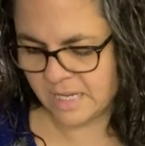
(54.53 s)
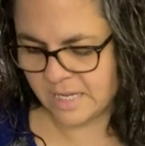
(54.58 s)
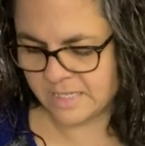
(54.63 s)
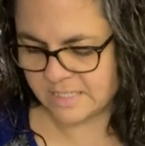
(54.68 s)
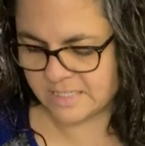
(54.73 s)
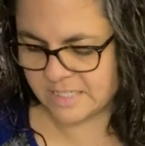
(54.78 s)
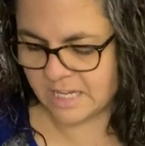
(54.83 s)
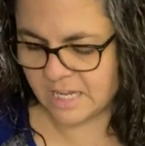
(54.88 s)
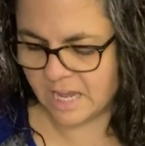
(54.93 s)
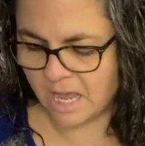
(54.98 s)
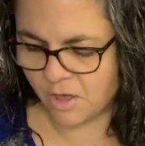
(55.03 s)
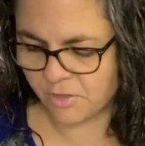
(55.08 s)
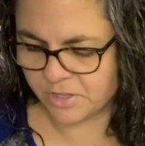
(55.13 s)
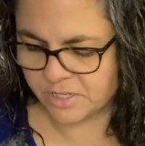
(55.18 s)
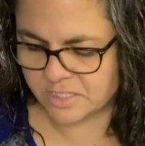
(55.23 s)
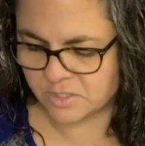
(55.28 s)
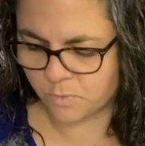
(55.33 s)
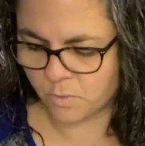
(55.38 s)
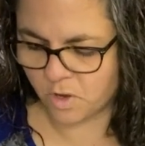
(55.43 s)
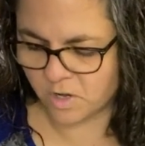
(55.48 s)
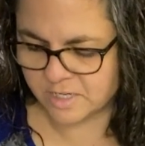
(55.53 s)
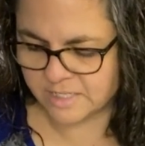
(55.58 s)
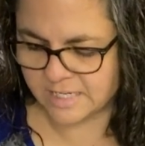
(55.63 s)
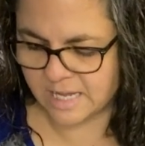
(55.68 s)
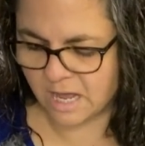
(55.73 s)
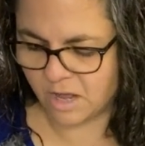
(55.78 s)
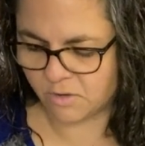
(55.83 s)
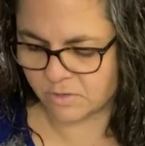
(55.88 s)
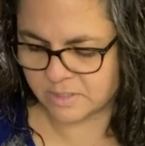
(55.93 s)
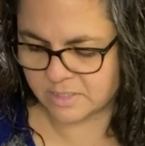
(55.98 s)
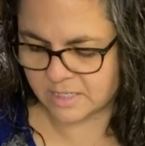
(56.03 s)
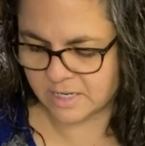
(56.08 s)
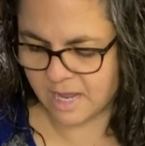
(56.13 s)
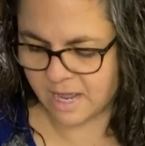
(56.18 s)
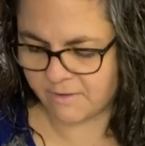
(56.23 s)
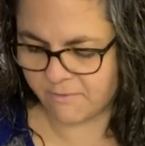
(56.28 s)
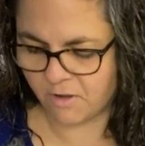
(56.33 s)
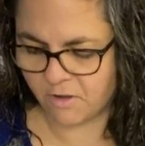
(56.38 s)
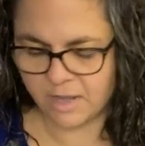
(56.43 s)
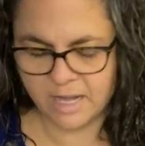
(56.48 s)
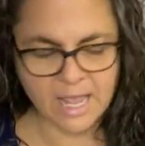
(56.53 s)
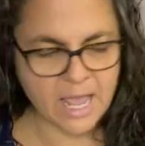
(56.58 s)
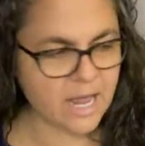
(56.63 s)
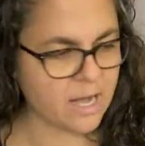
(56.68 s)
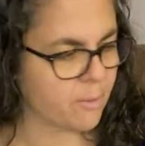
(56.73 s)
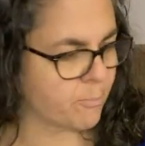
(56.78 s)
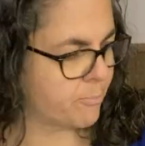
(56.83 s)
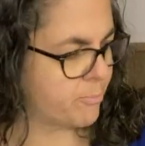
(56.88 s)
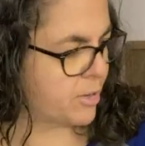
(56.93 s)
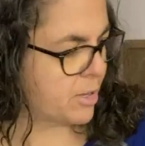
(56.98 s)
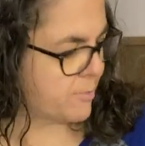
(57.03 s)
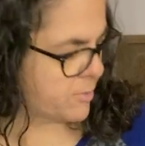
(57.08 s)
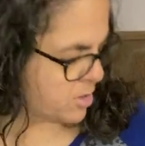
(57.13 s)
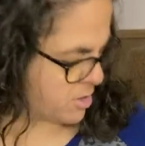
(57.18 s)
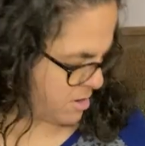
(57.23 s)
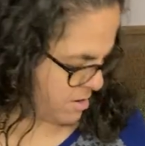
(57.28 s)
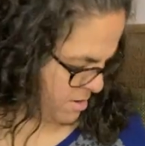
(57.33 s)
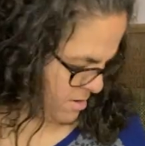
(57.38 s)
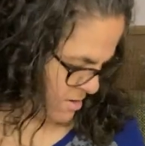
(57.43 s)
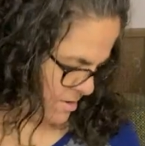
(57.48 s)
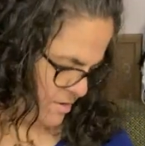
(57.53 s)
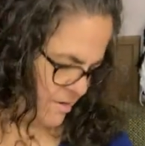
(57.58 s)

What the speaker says: See how this works out. I've already had a bummer